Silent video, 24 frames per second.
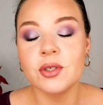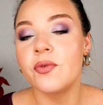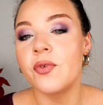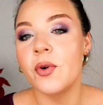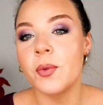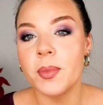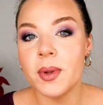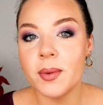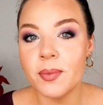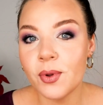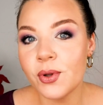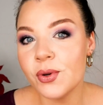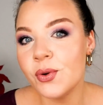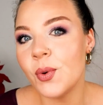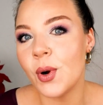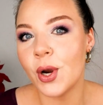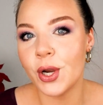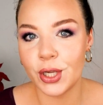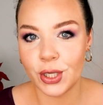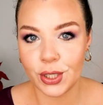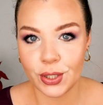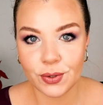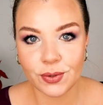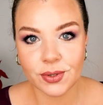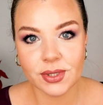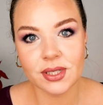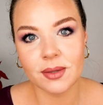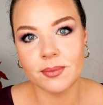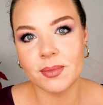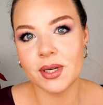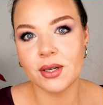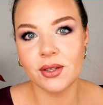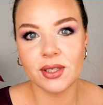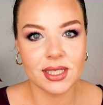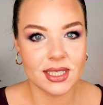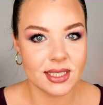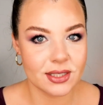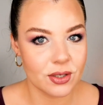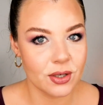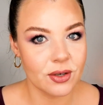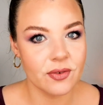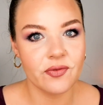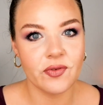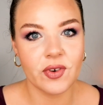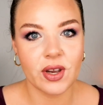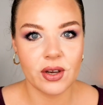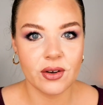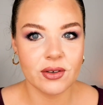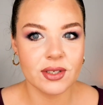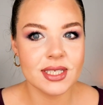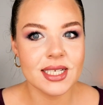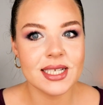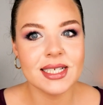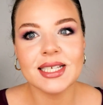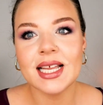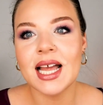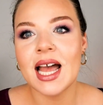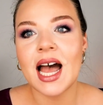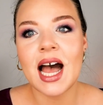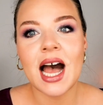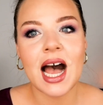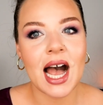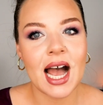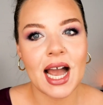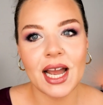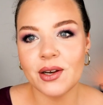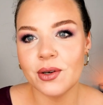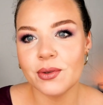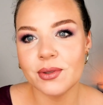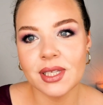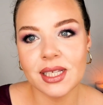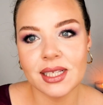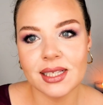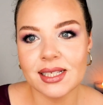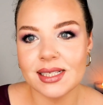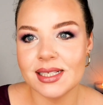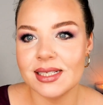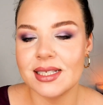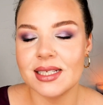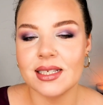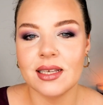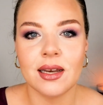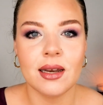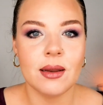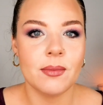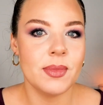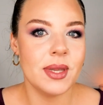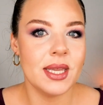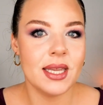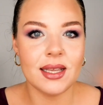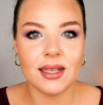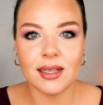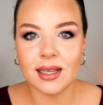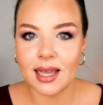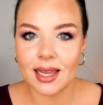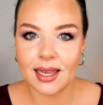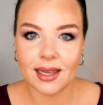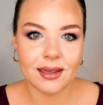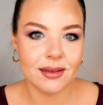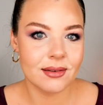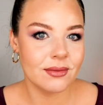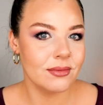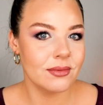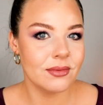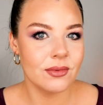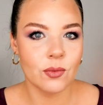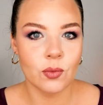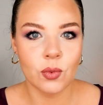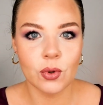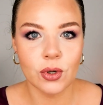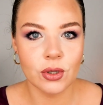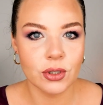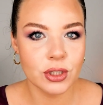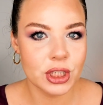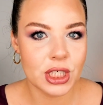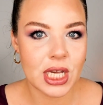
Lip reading: So for people who are used to Middle Eastern fragrances, I don't think this is going to be like world